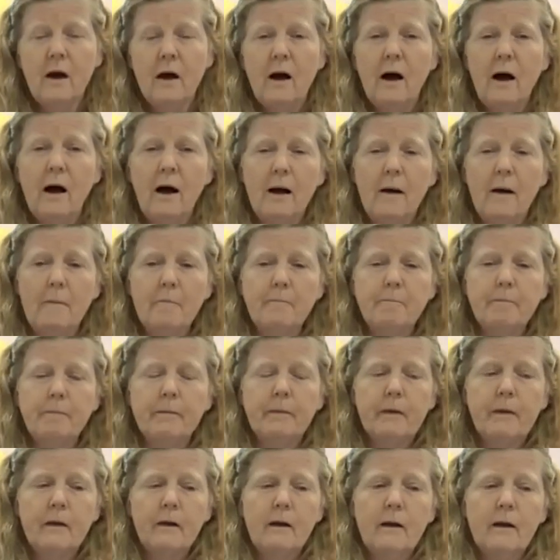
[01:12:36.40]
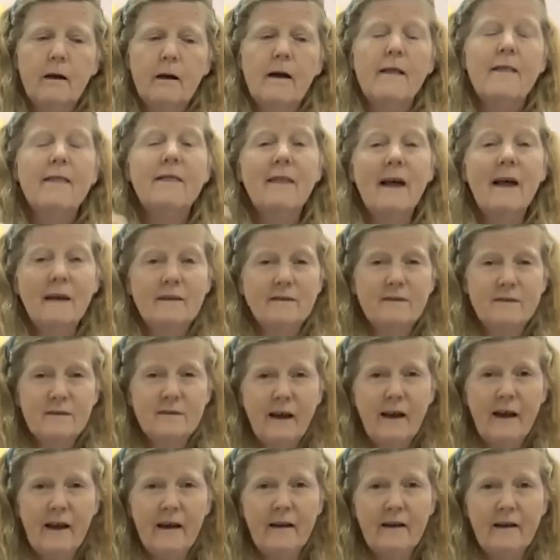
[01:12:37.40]
That
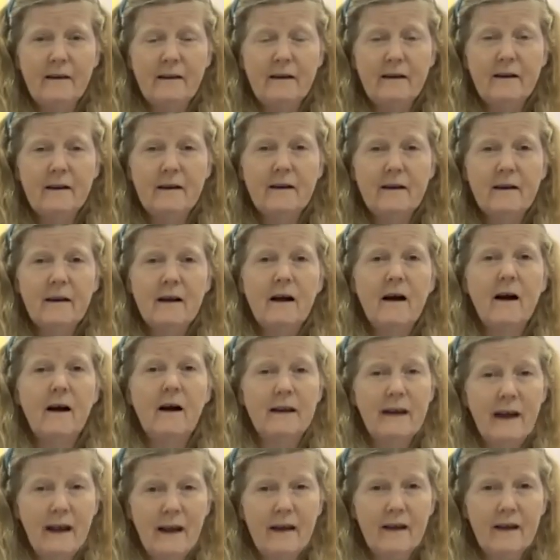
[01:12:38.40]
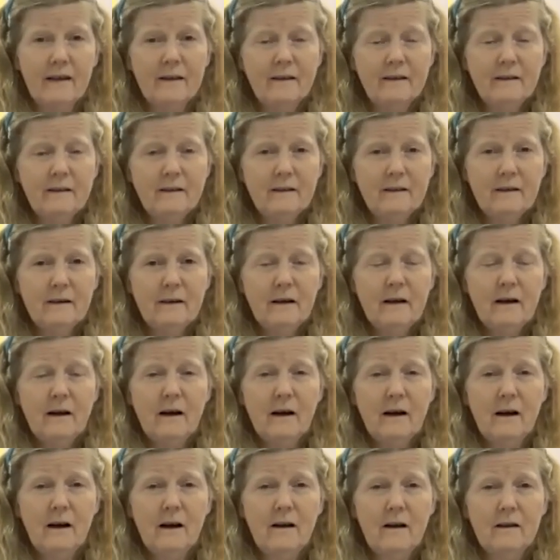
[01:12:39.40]
said, again,
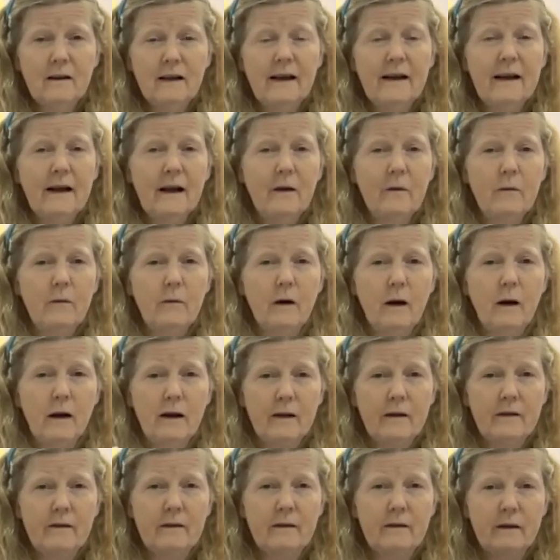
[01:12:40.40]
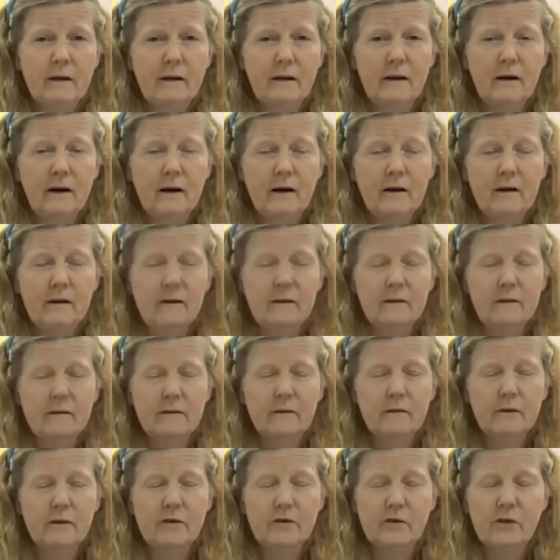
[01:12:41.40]
like I
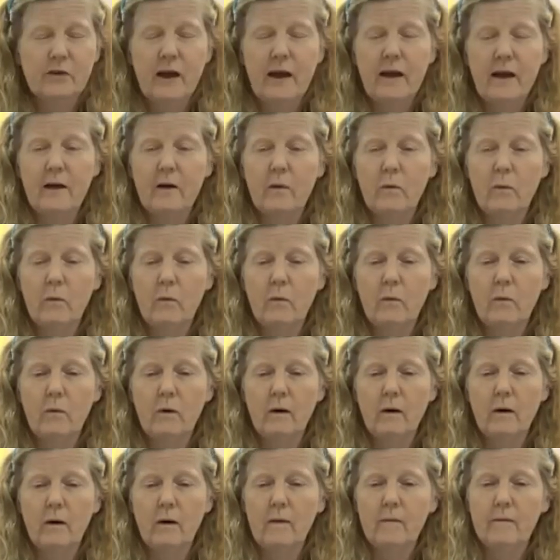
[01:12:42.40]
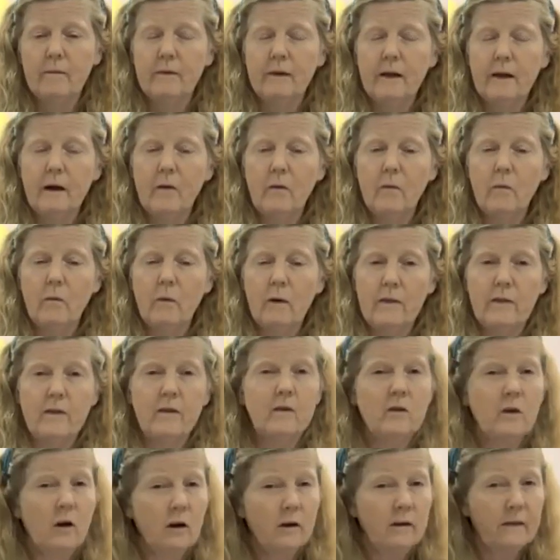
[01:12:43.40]
was saying with the
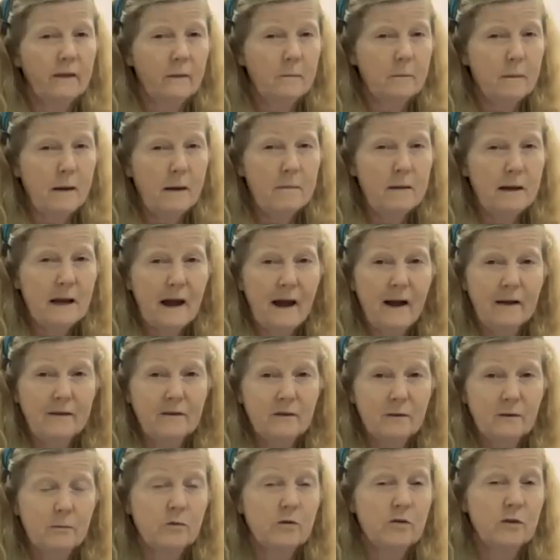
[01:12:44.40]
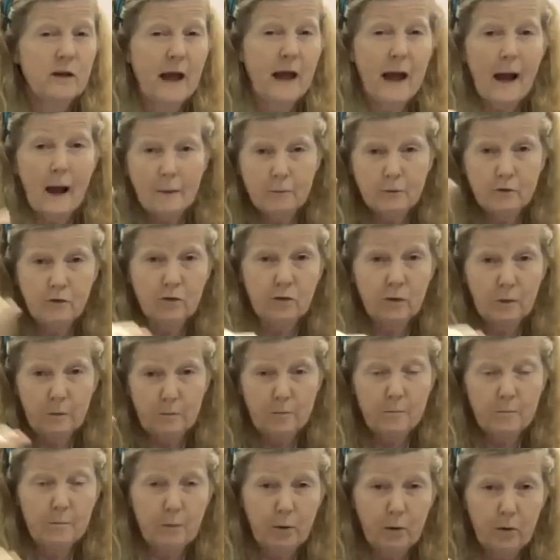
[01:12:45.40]
dog that maybe had some scabs
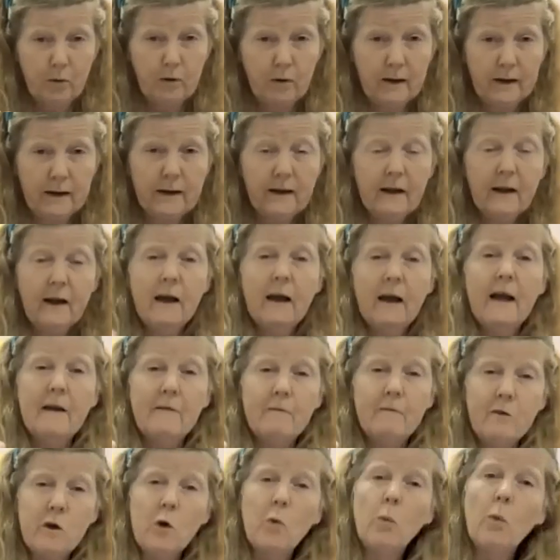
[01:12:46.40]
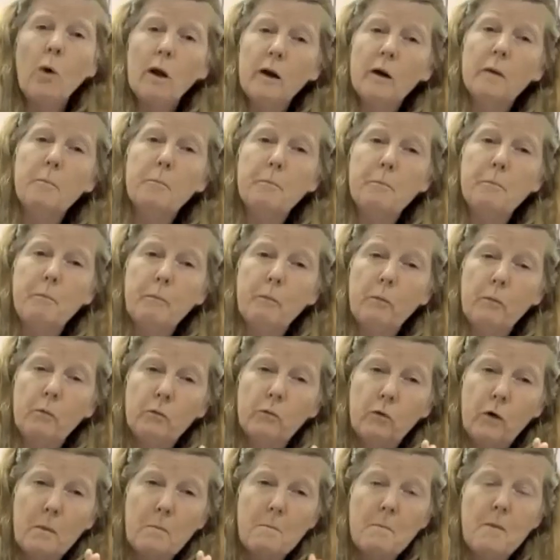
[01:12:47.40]
from pulling, if you want to
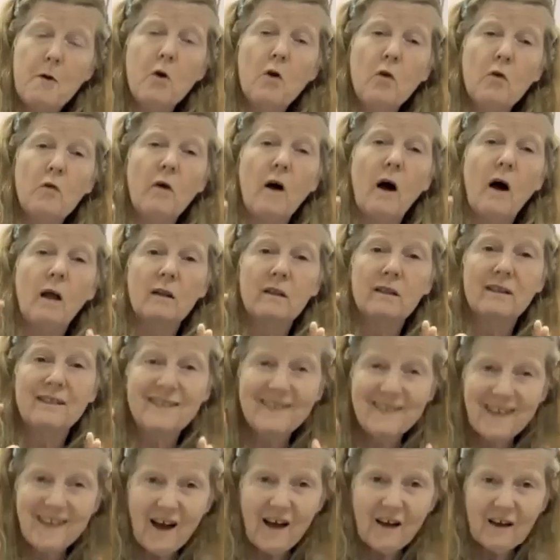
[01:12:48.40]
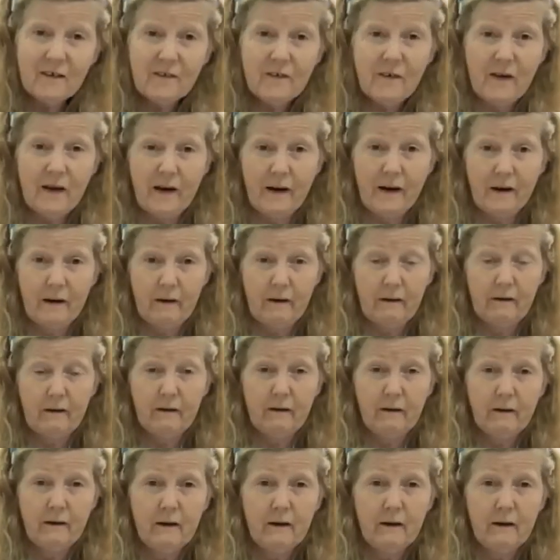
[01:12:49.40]
remove a lot of hair,